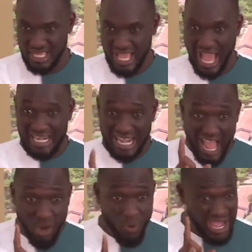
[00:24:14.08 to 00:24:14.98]
an
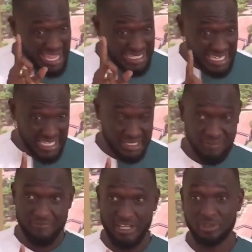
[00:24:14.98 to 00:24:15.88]
hour a day,
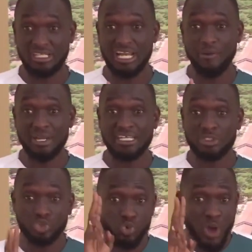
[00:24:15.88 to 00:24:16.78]
in fact, not an hour a day,
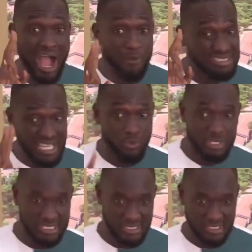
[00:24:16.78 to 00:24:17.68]
2 hours a
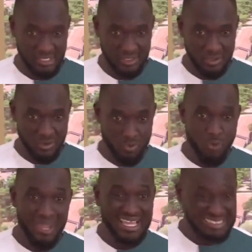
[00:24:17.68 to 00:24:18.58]
week, will
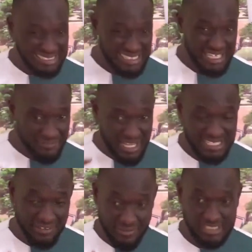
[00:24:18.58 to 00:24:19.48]
make a
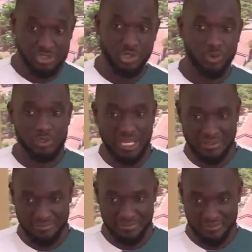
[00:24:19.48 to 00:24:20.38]
significant difference in your own
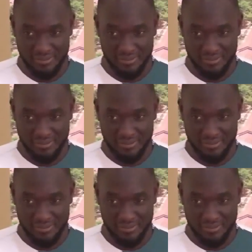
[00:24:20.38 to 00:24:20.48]
life.